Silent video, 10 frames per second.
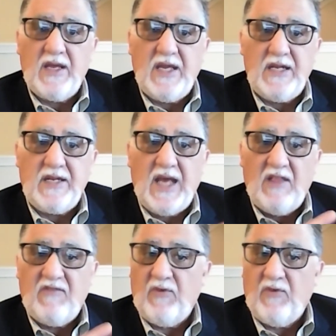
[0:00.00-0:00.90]
in
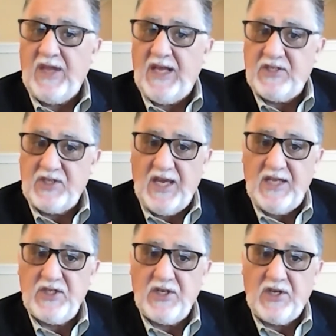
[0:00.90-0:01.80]
California
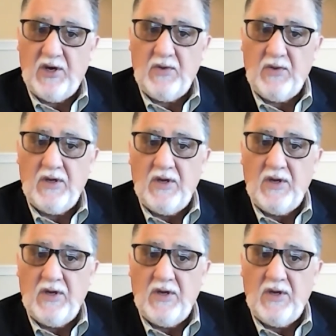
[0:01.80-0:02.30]
education code